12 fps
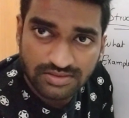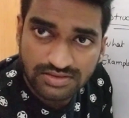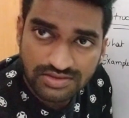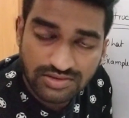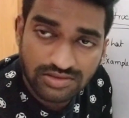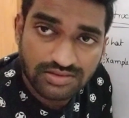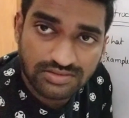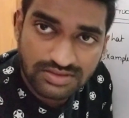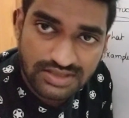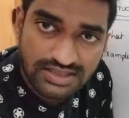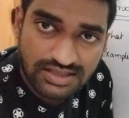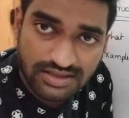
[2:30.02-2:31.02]
So
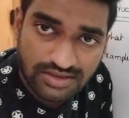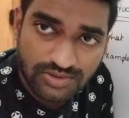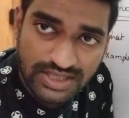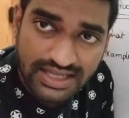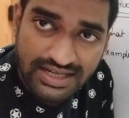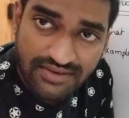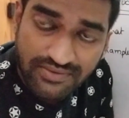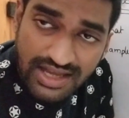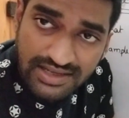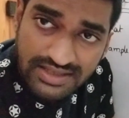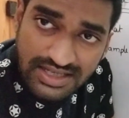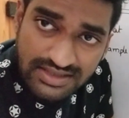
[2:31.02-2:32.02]
we can
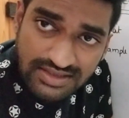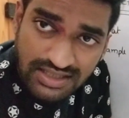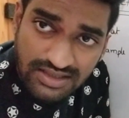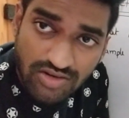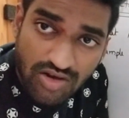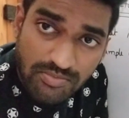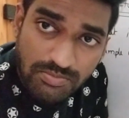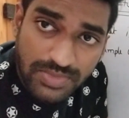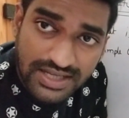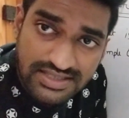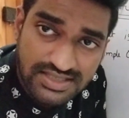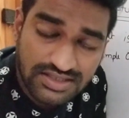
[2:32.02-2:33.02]
evaluate the
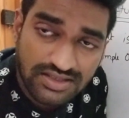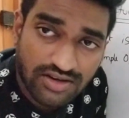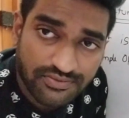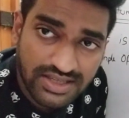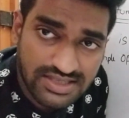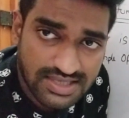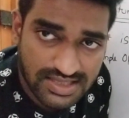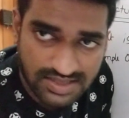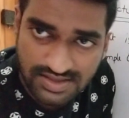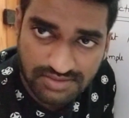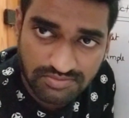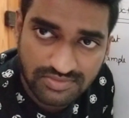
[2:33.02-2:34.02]
complexity of a
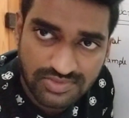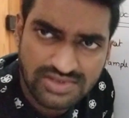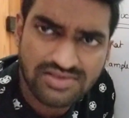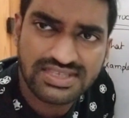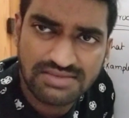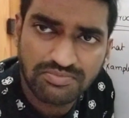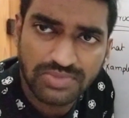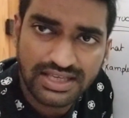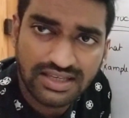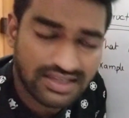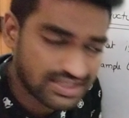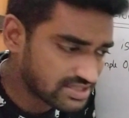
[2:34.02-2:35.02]
system. So
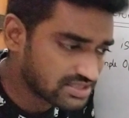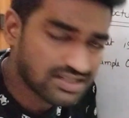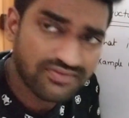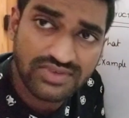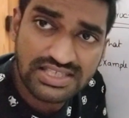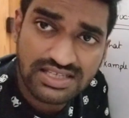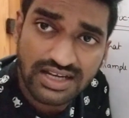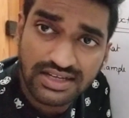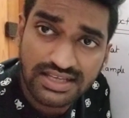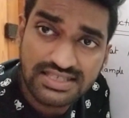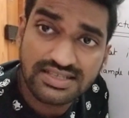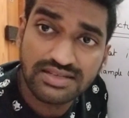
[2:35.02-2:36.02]
simply a system which
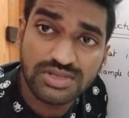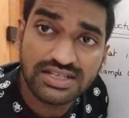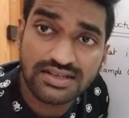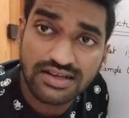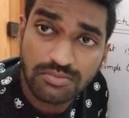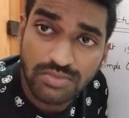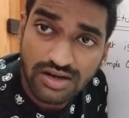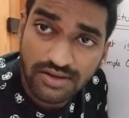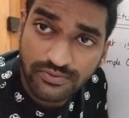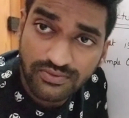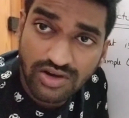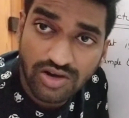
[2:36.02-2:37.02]
contains limited number
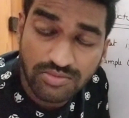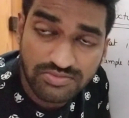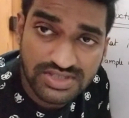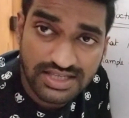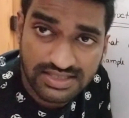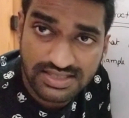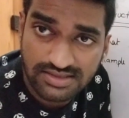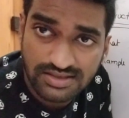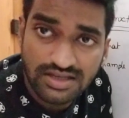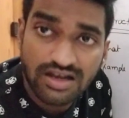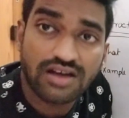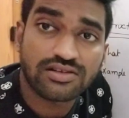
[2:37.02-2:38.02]
of objects
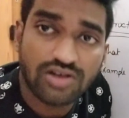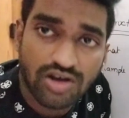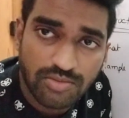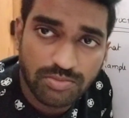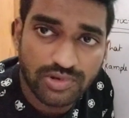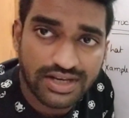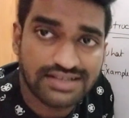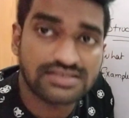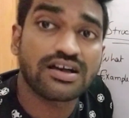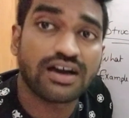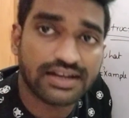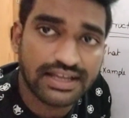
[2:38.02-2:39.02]
or components
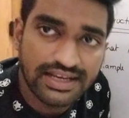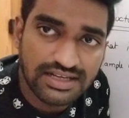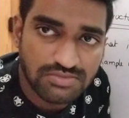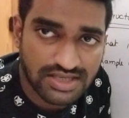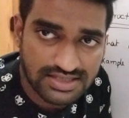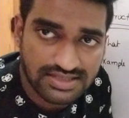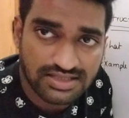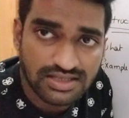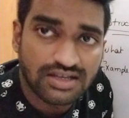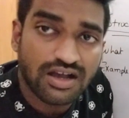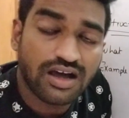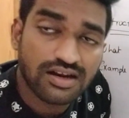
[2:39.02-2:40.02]
or elements
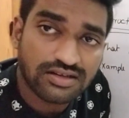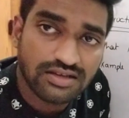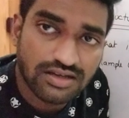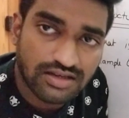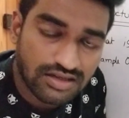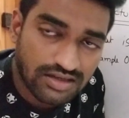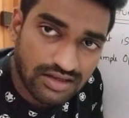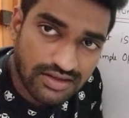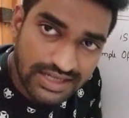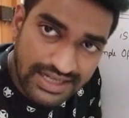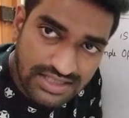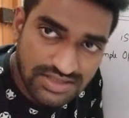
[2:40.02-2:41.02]
or
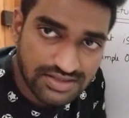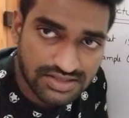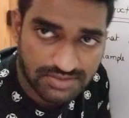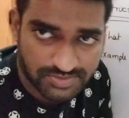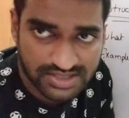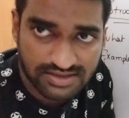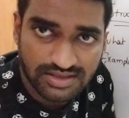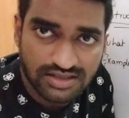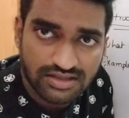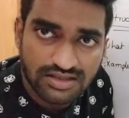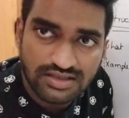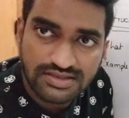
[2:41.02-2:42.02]
relationships,
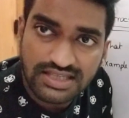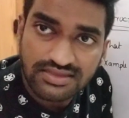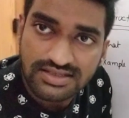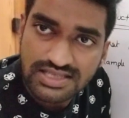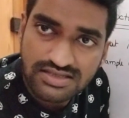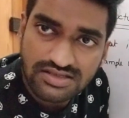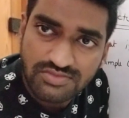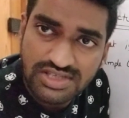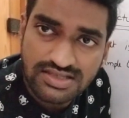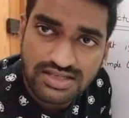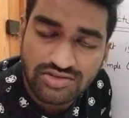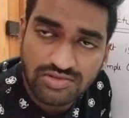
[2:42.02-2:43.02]
then the system
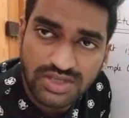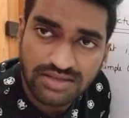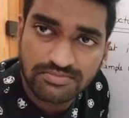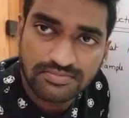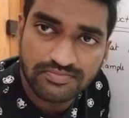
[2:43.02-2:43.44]
is said to be